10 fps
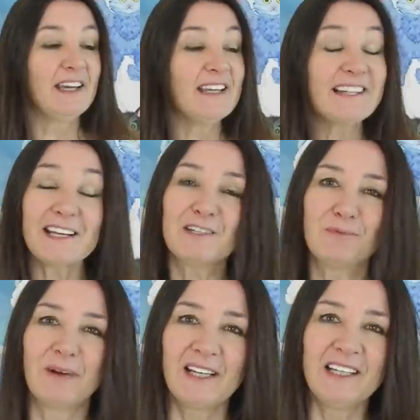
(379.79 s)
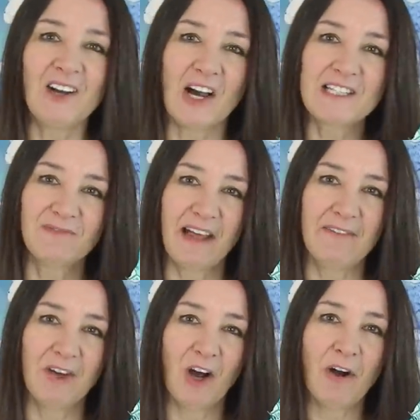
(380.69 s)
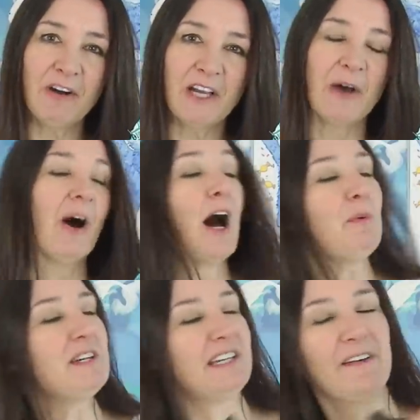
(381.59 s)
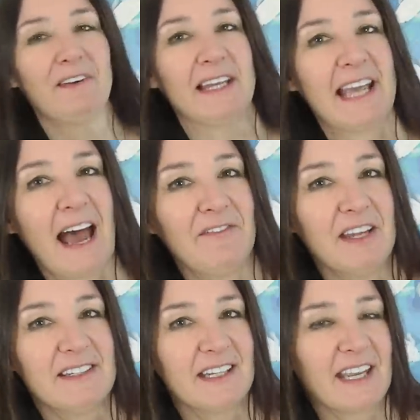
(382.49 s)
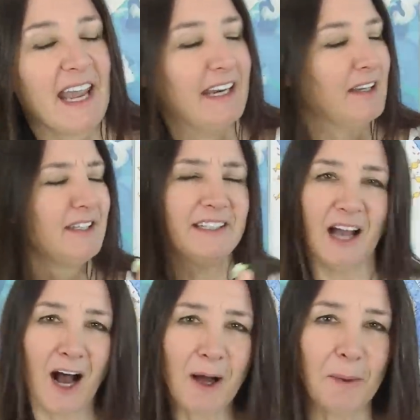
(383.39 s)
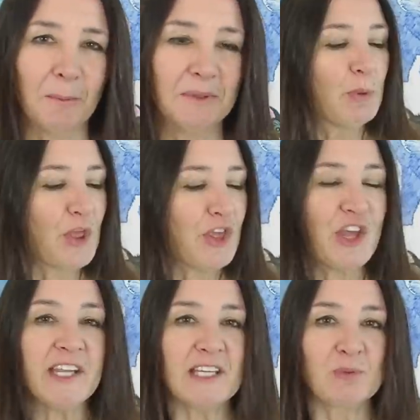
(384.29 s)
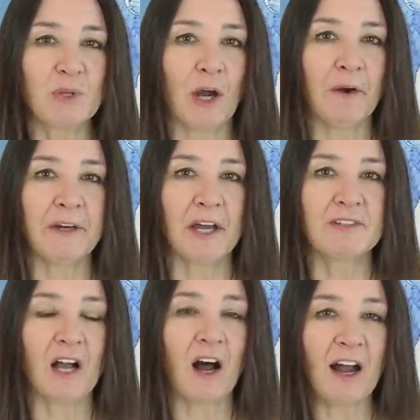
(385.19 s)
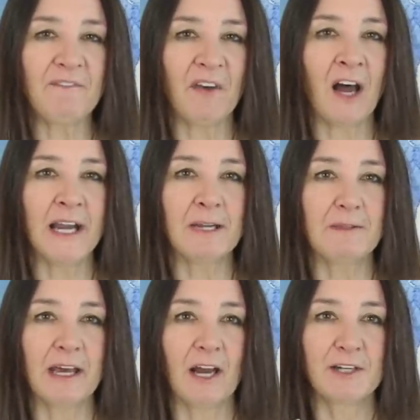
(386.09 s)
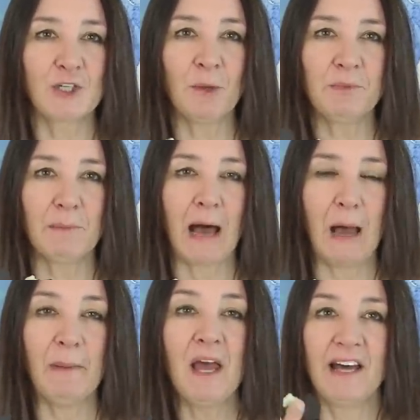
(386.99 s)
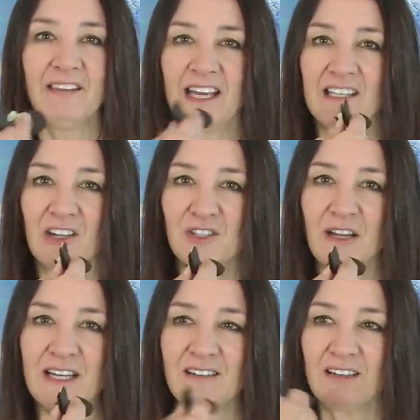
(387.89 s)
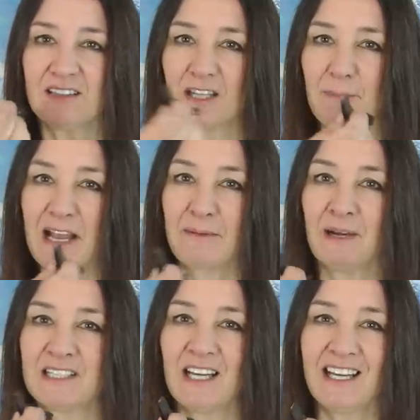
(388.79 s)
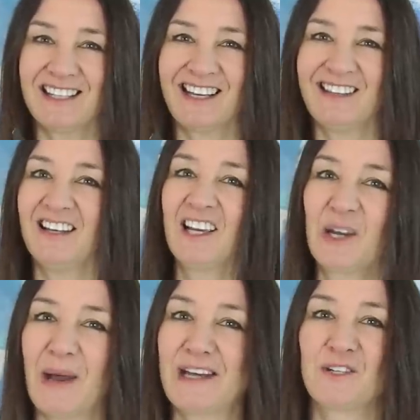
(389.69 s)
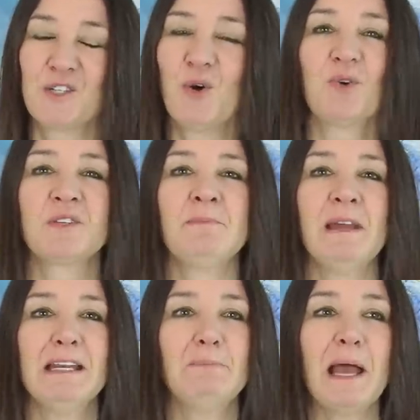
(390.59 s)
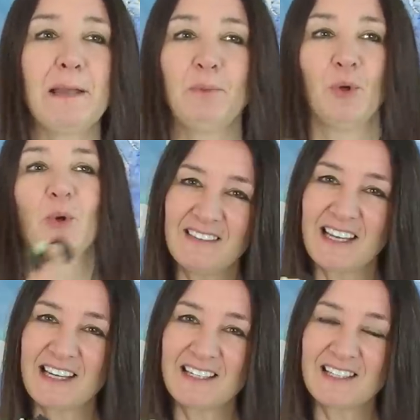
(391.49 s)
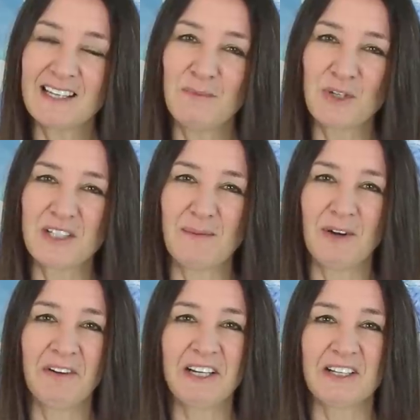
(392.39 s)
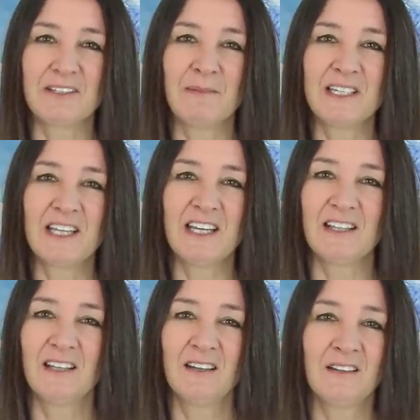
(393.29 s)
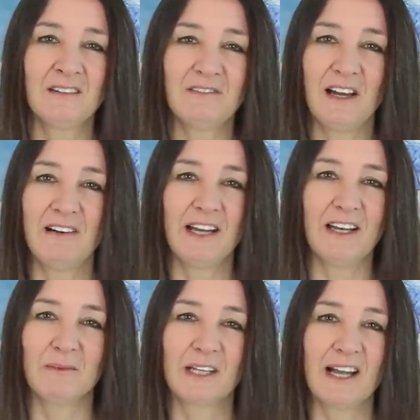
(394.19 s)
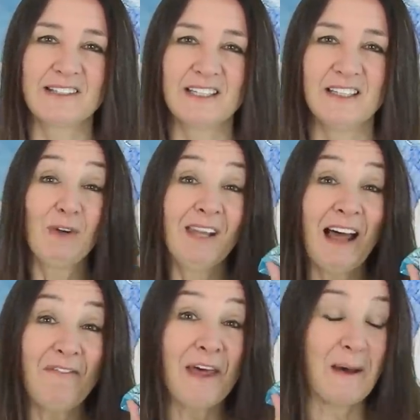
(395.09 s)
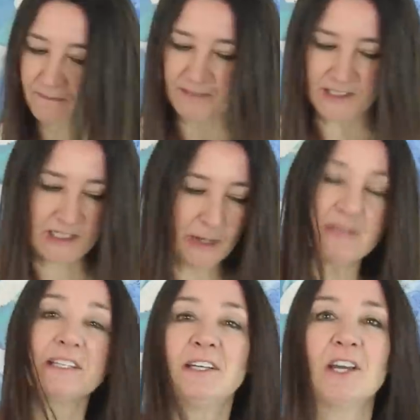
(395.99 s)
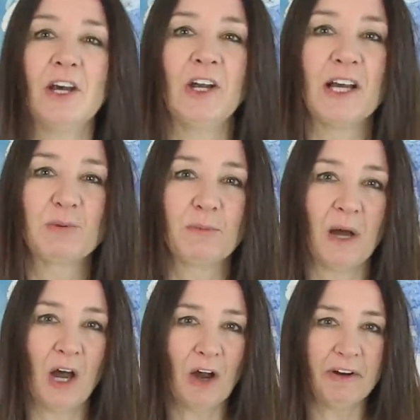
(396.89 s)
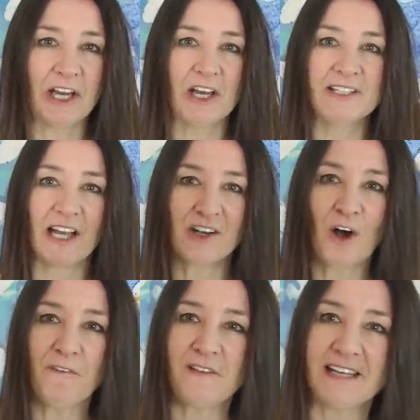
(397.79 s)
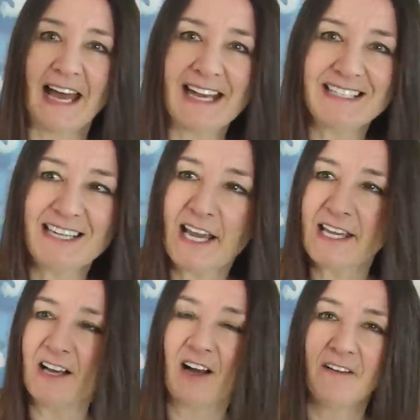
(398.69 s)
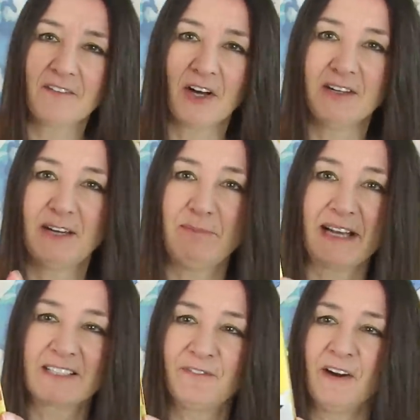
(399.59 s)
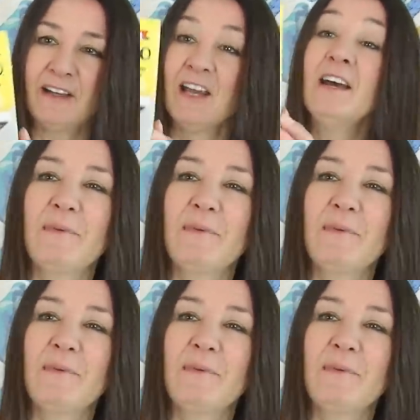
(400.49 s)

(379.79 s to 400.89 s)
It's actually really nice flavor. Oreo, I would definitely have these again. Yum. But the thing is with Oreos, I find that I chomp them up and they go straight to the back of my teeth. And then I go out and talk to many people. They get to see mushed up Oreos in my teeth. Alright, I'm classy. Love them. You know what's going to go nice with my Oreos? A coffee. And today I've got it back to front.